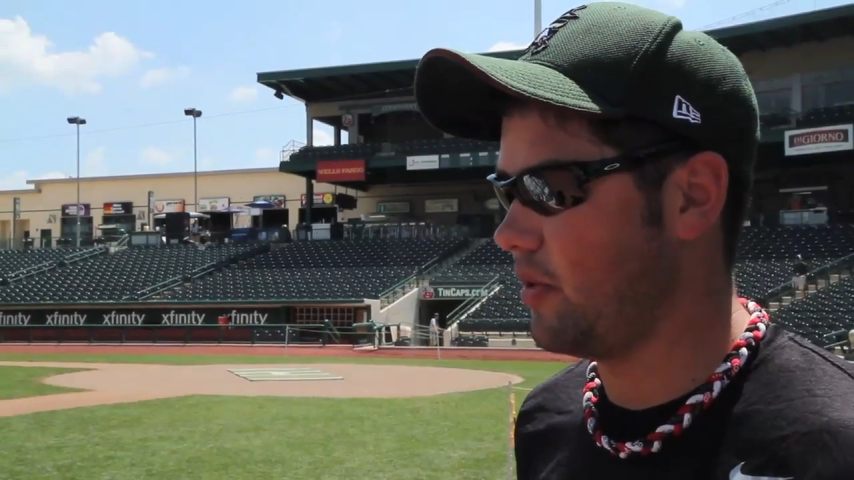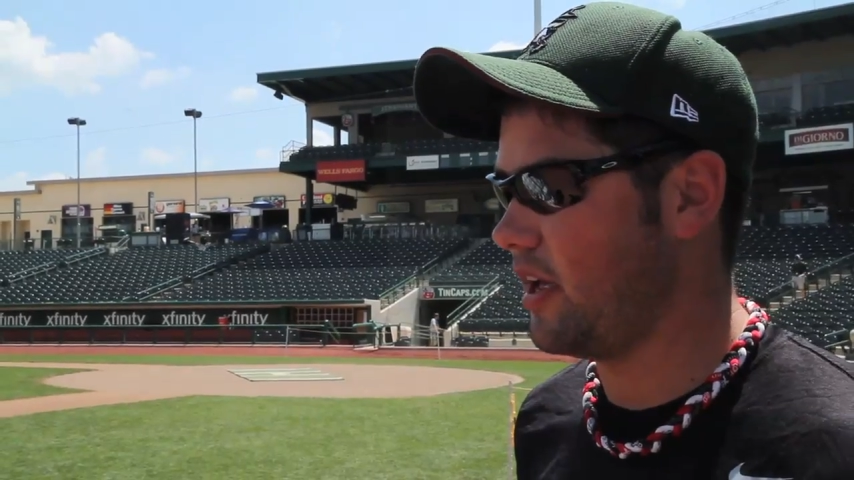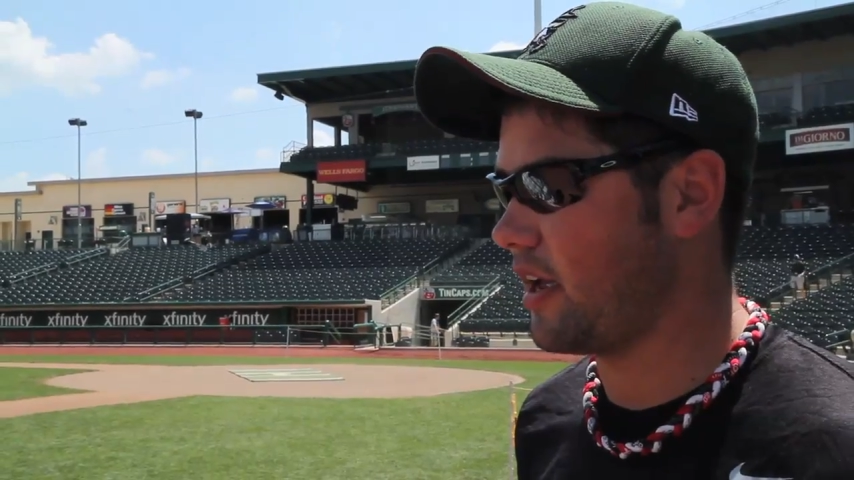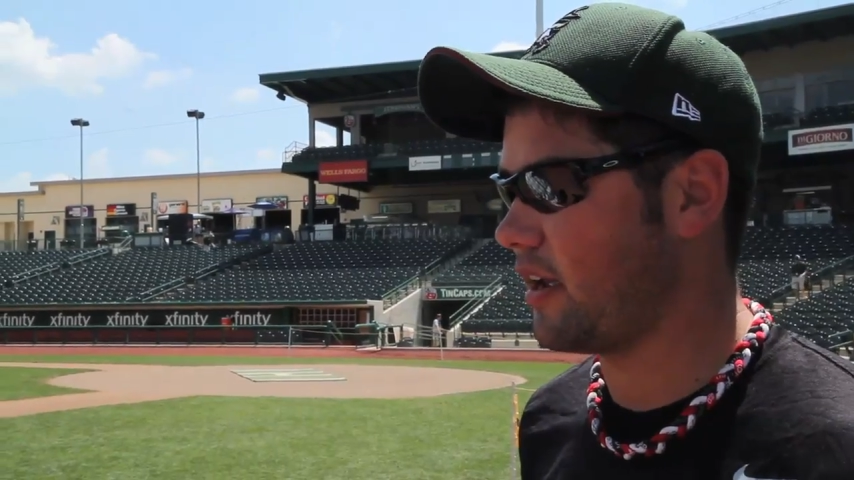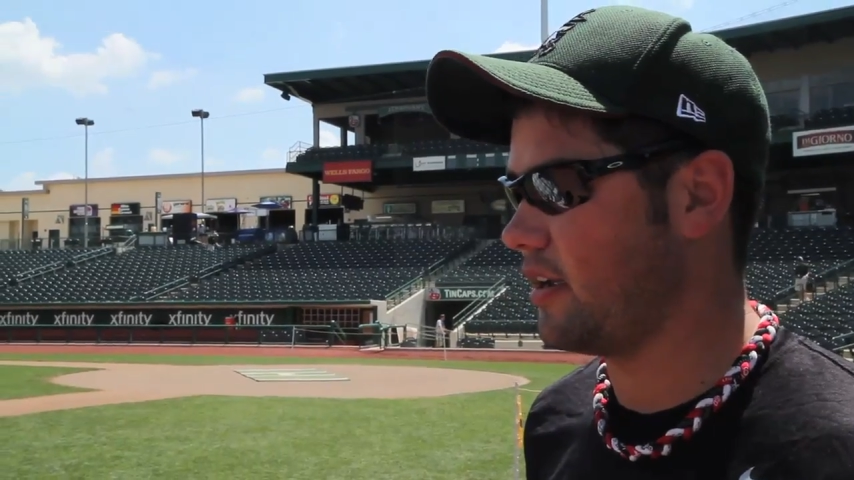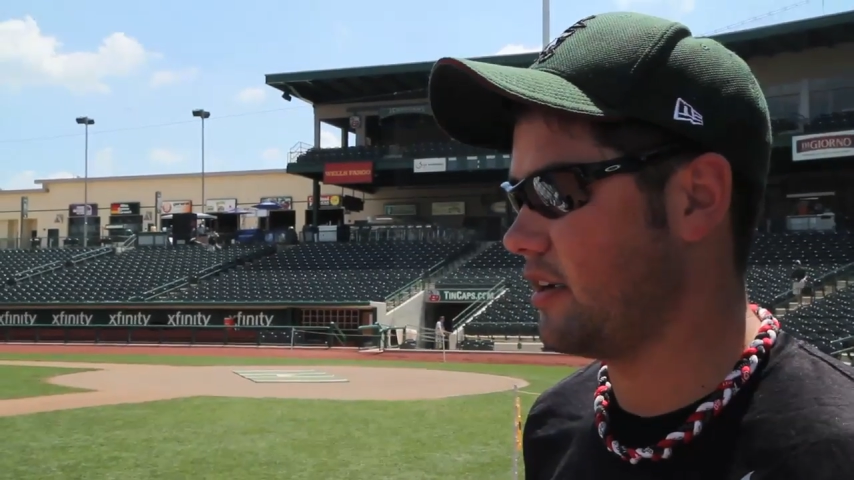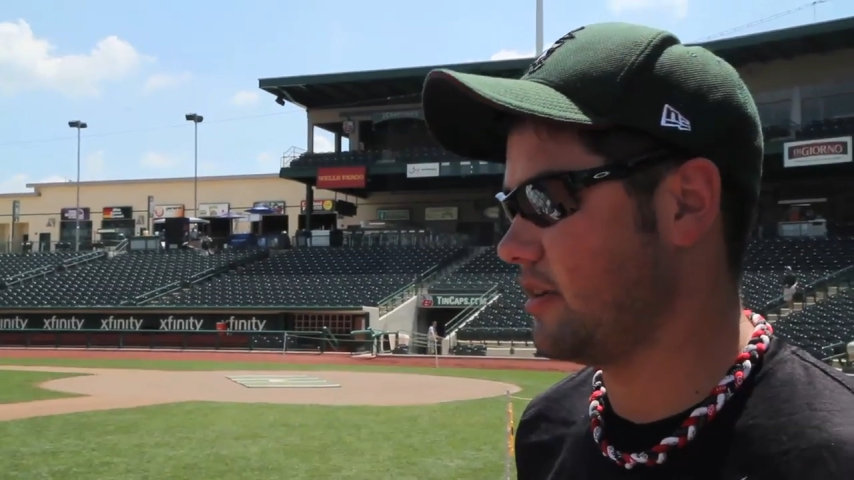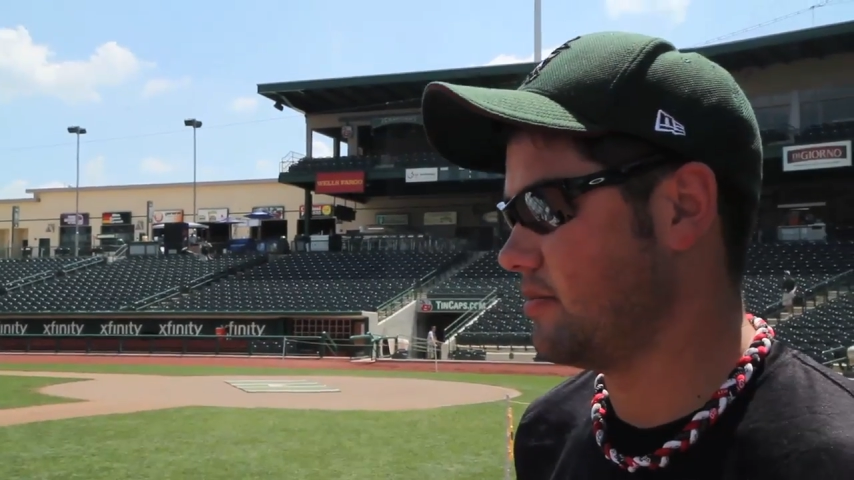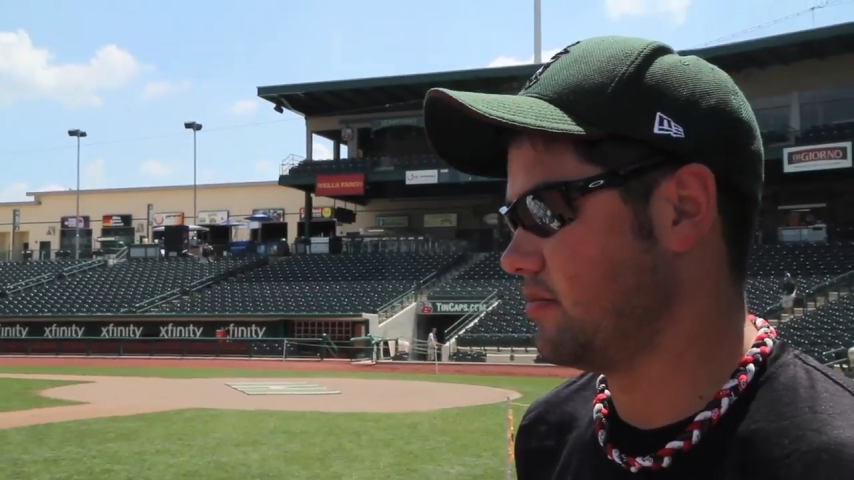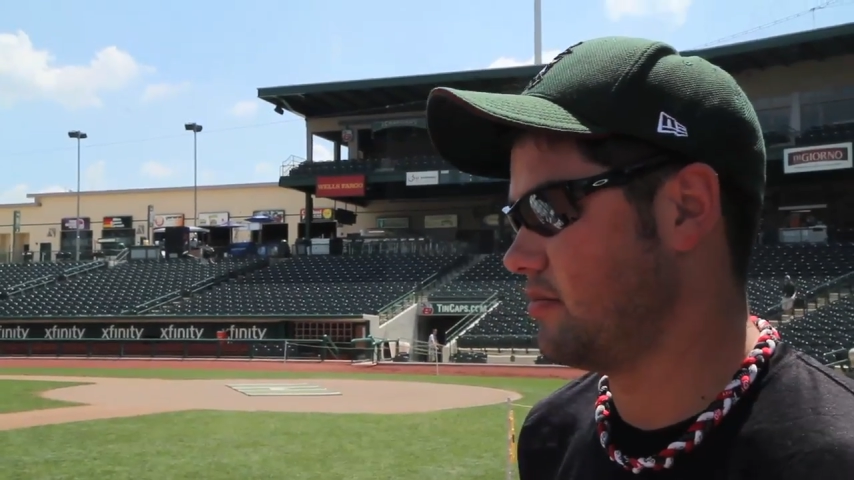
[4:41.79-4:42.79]
back,
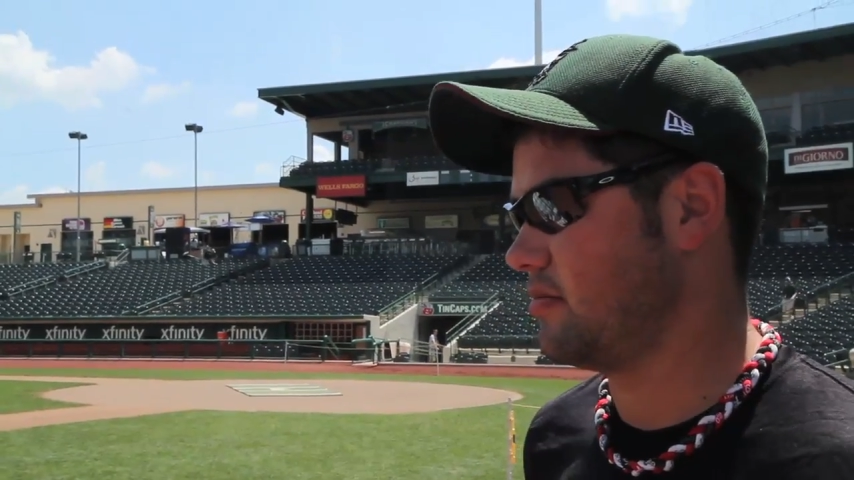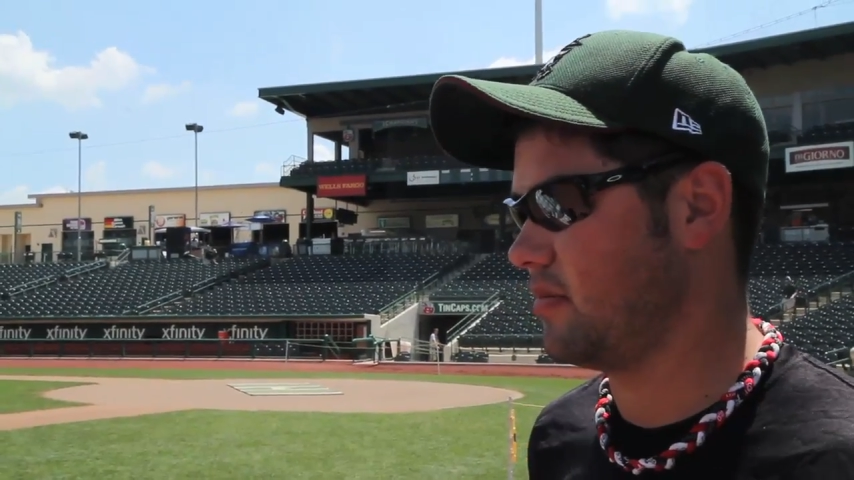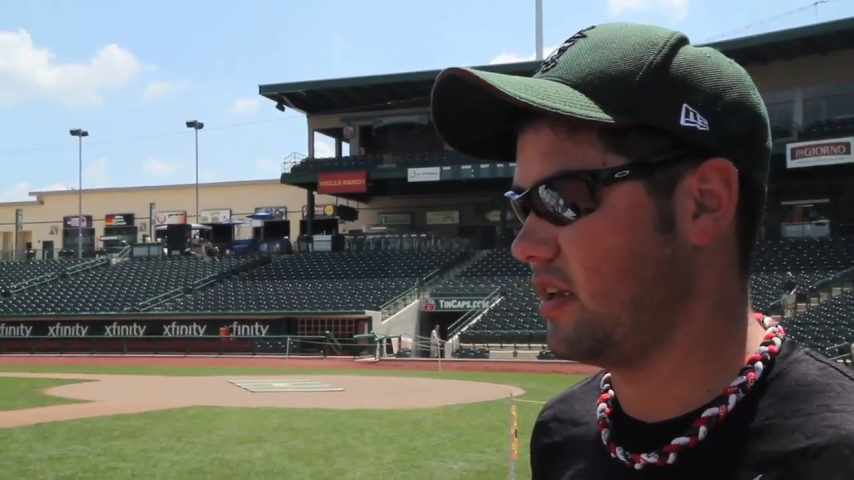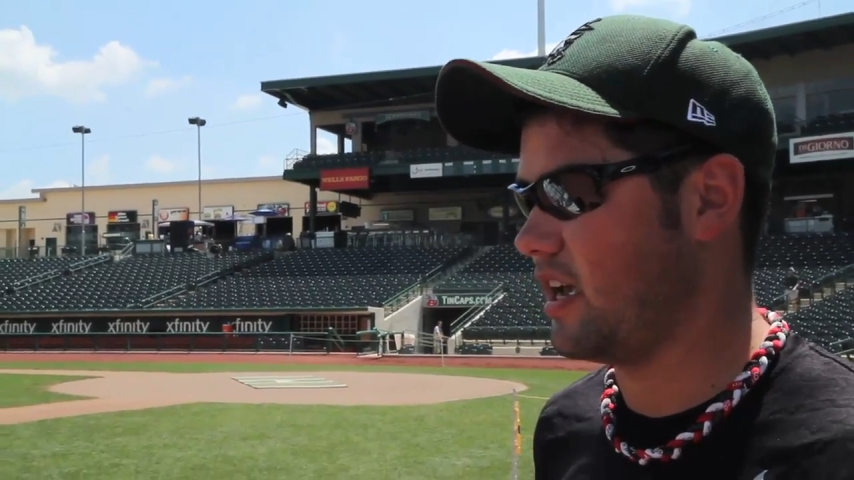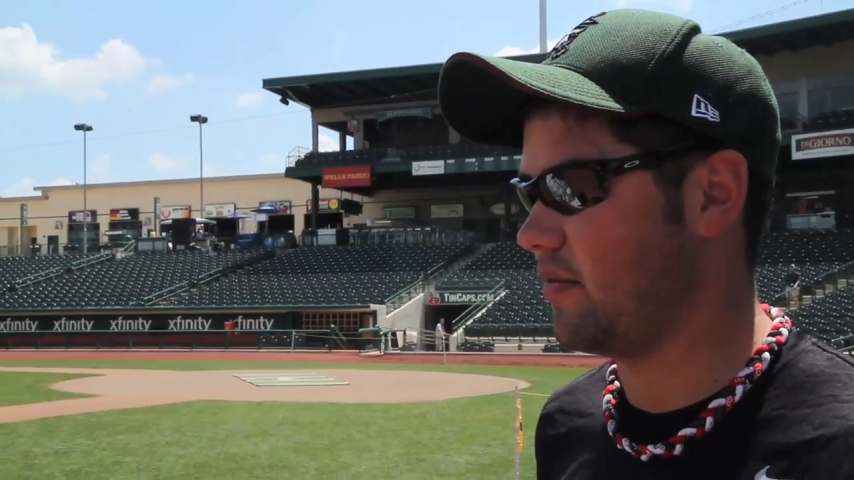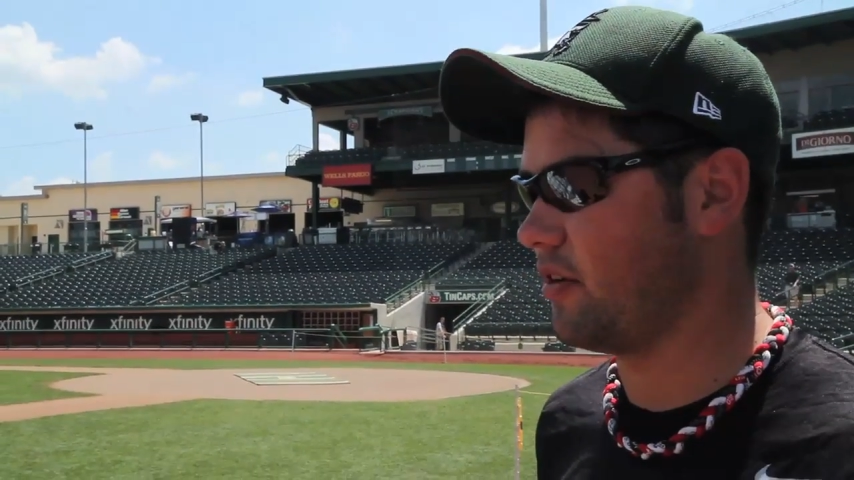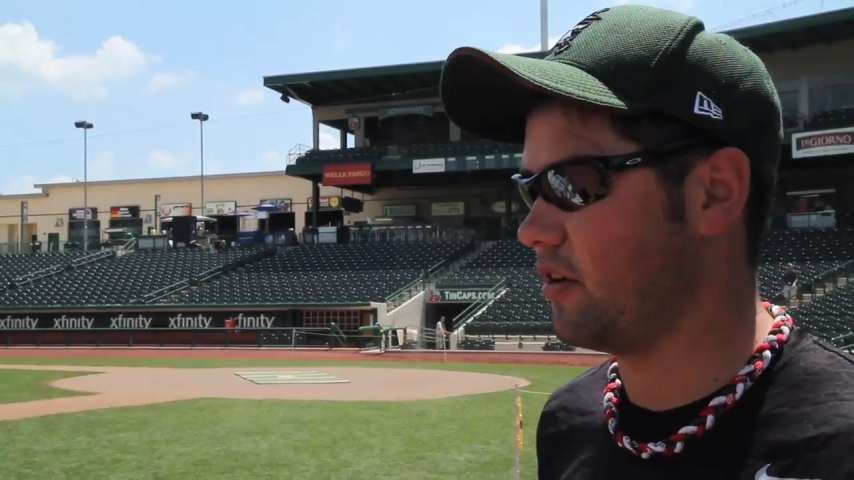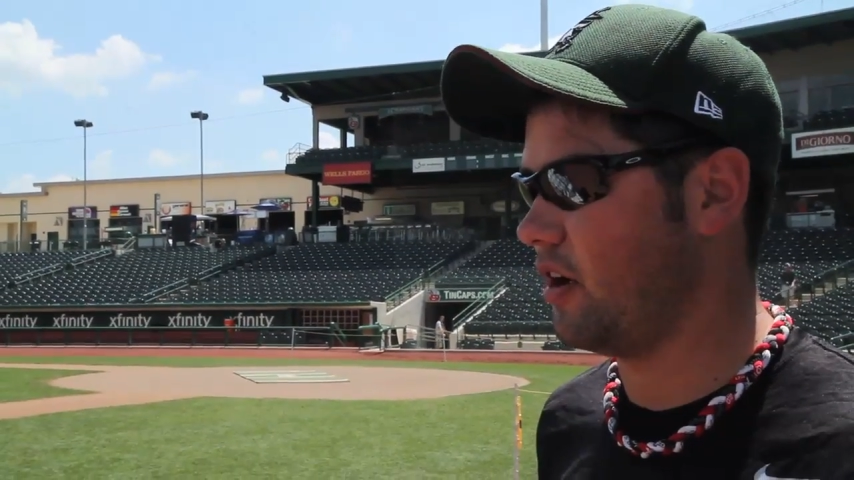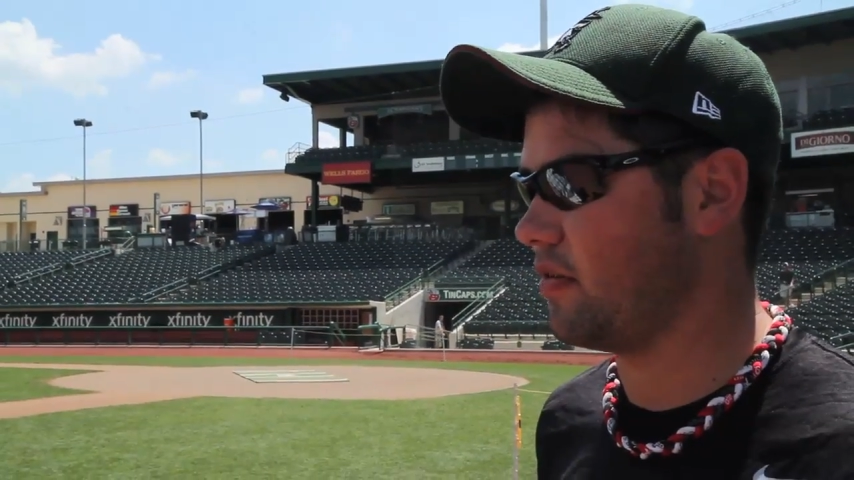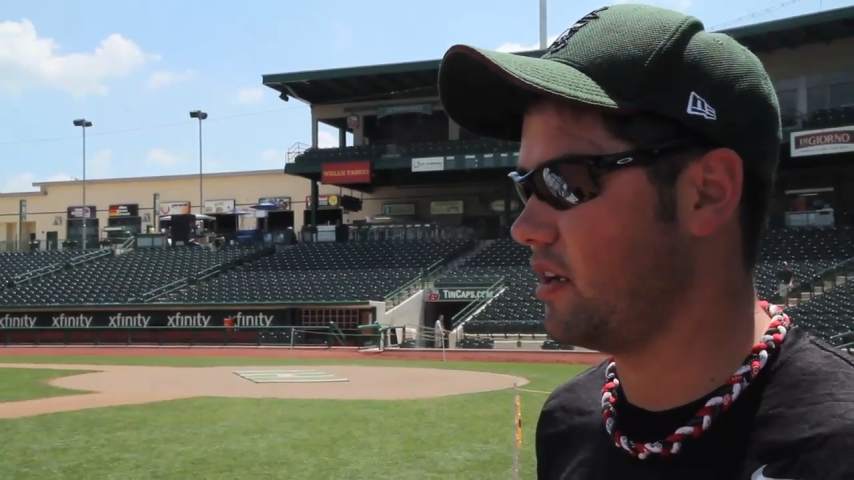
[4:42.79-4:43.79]
have a good
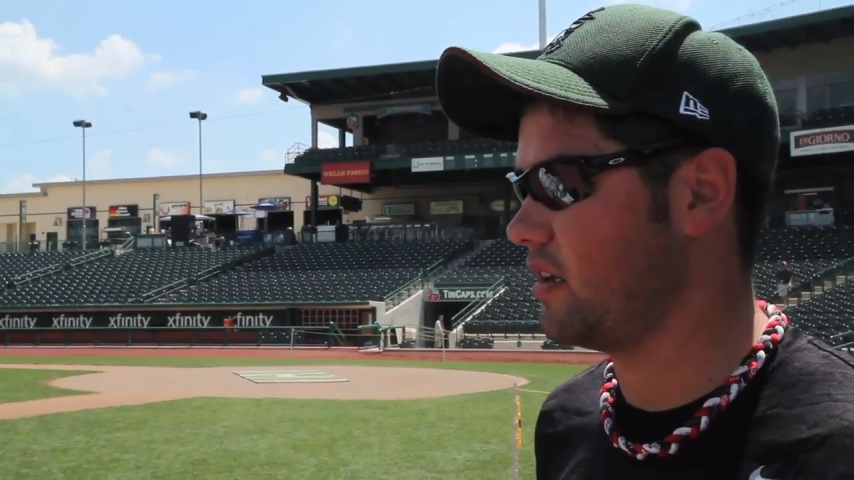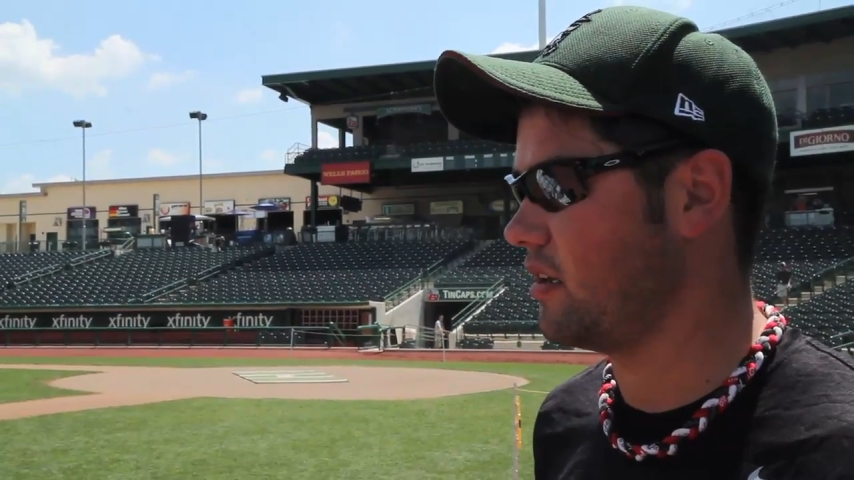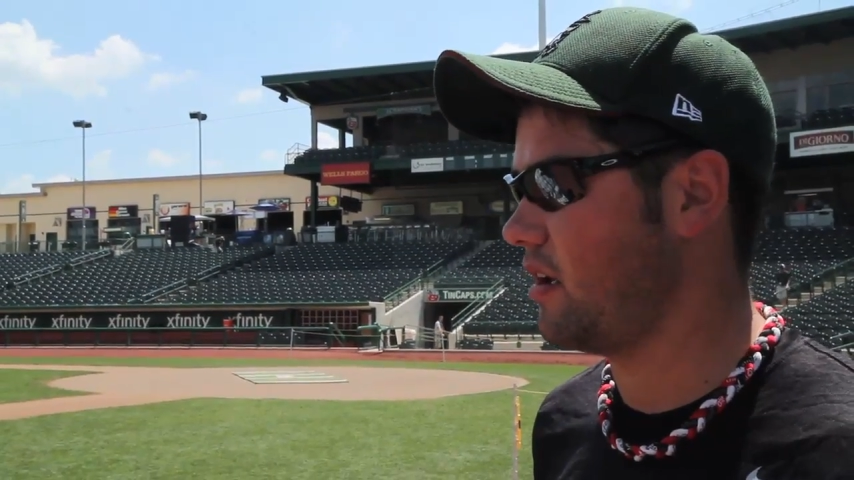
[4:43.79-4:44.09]
offseason.